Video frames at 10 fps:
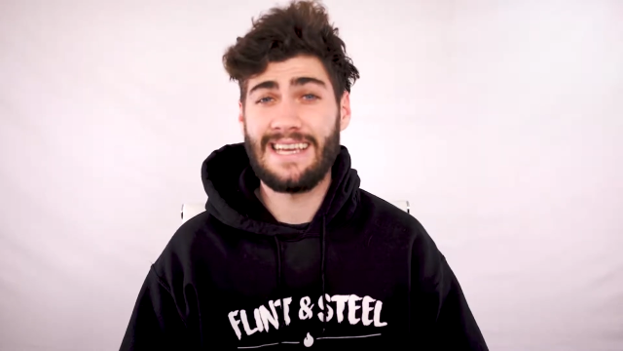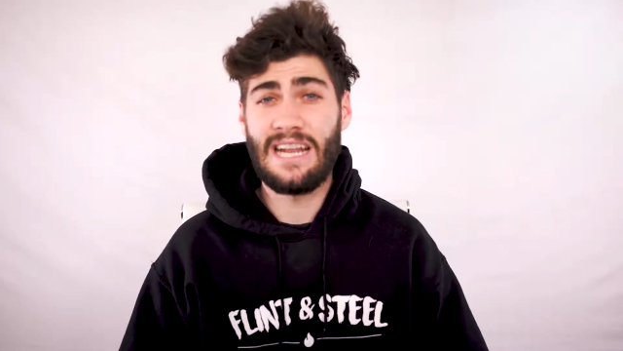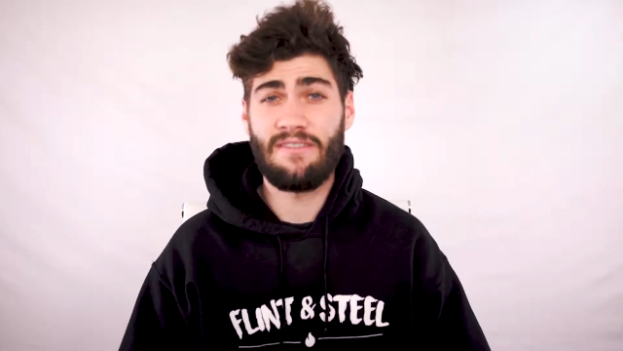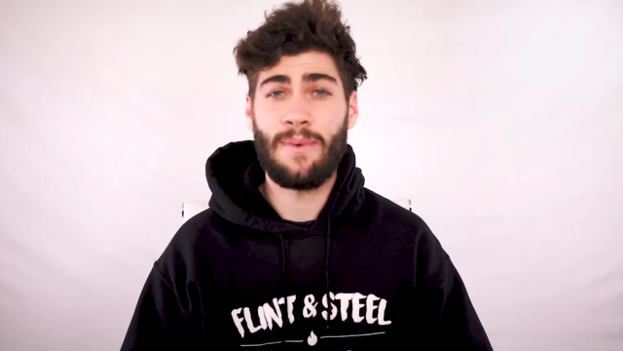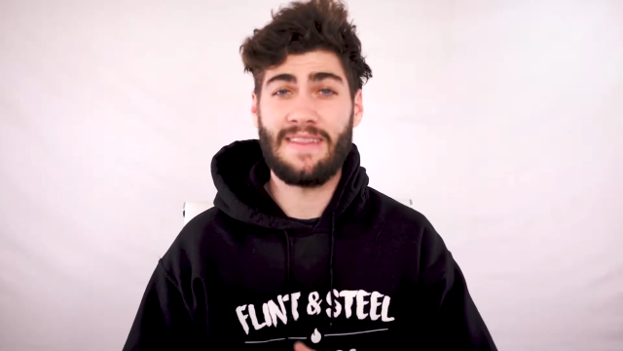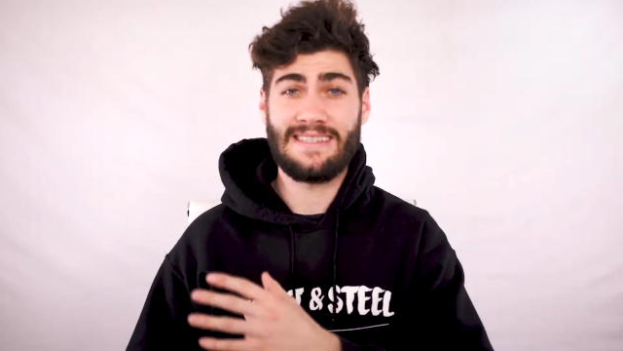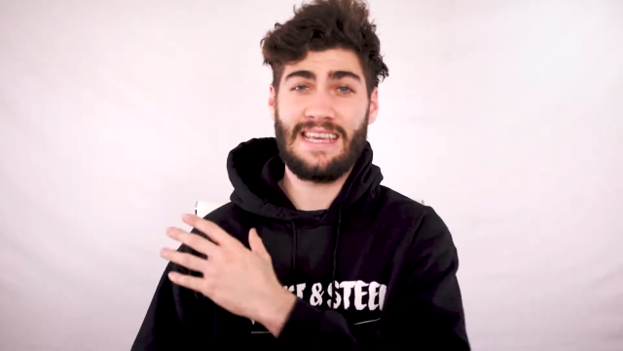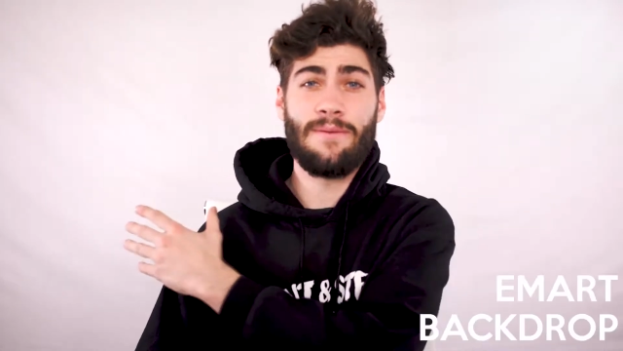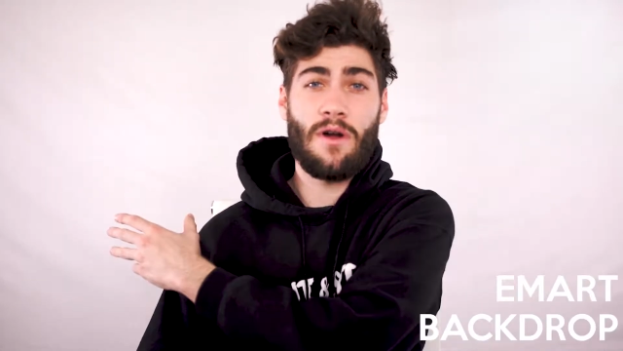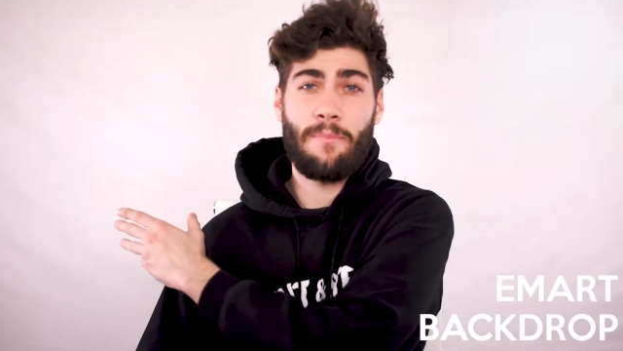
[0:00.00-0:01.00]
say enough about
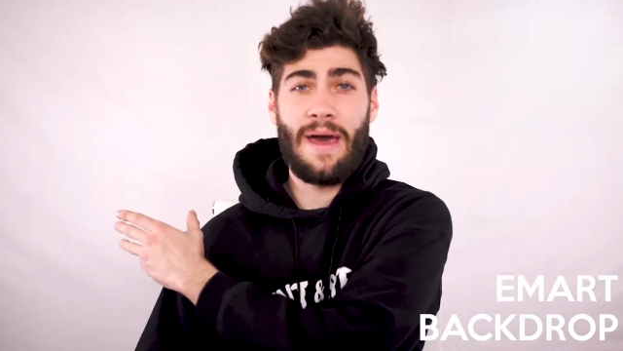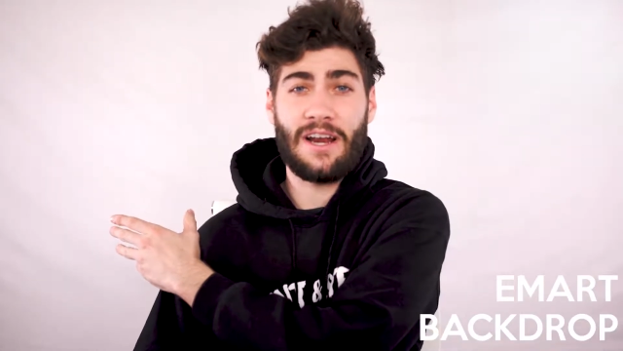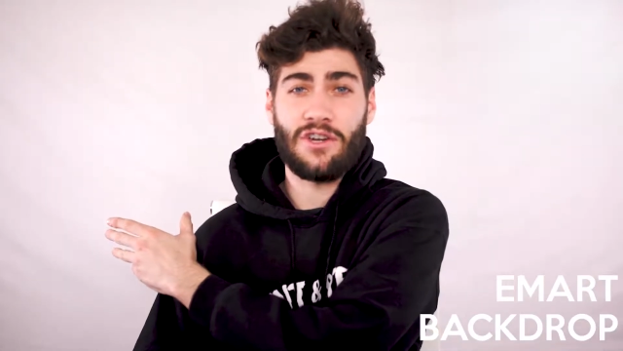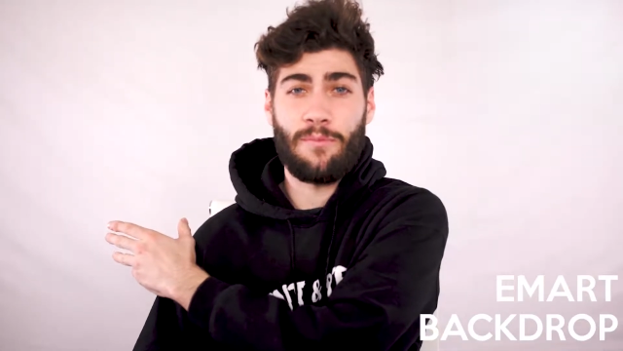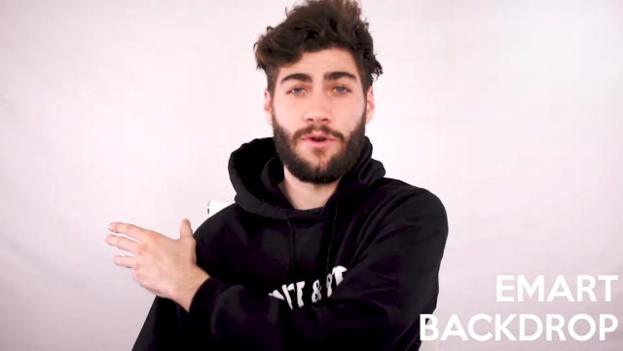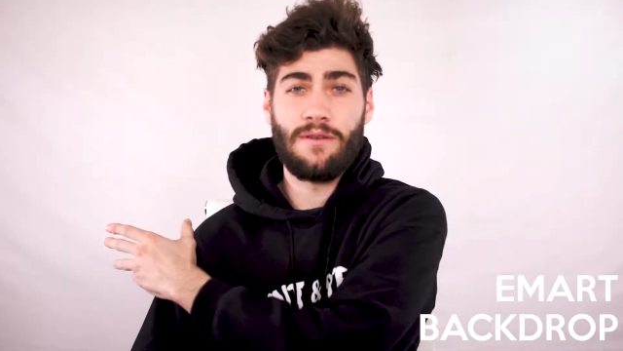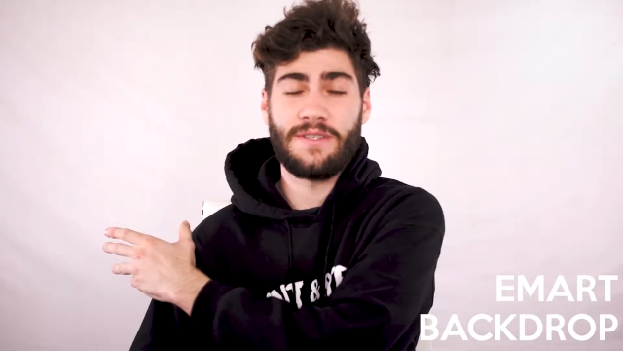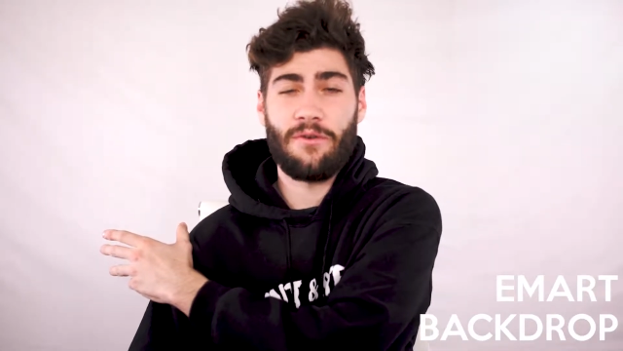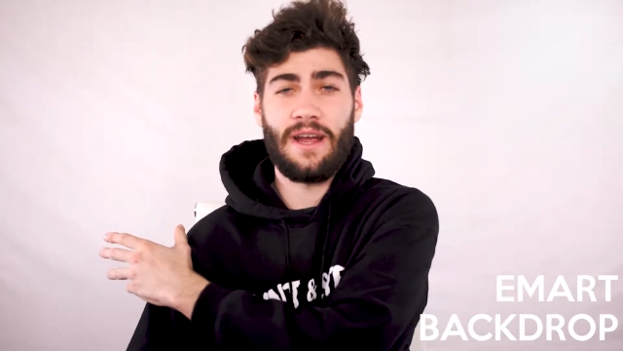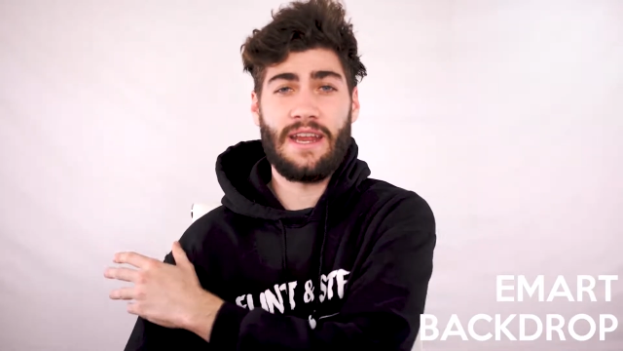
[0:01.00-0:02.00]
this eMart backdrop we're
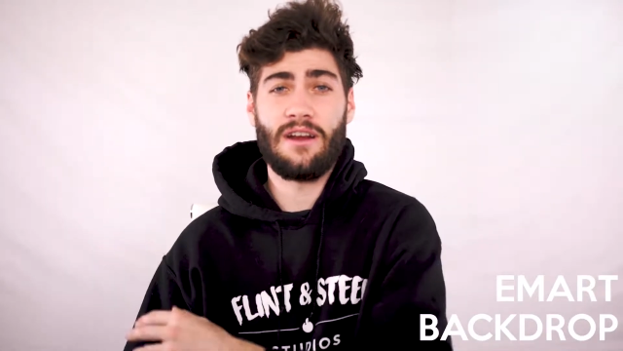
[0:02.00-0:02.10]
using right